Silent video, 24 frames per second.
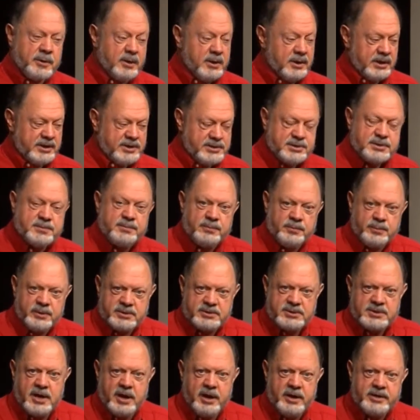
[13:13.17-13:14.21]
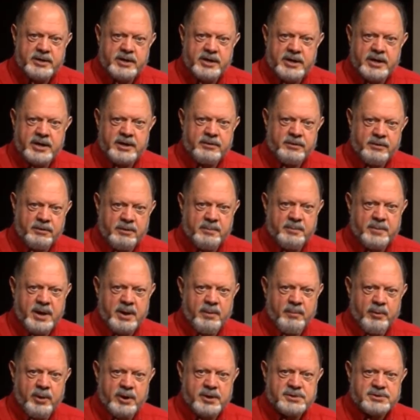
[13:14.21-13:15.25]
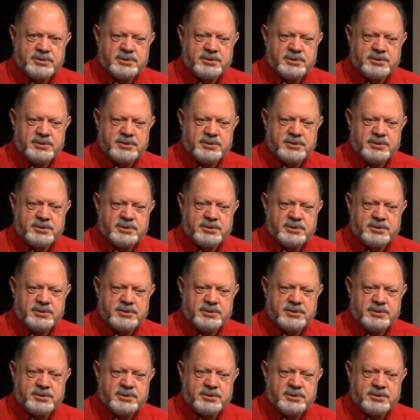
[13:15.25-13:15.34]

at least with Tanya and her memories.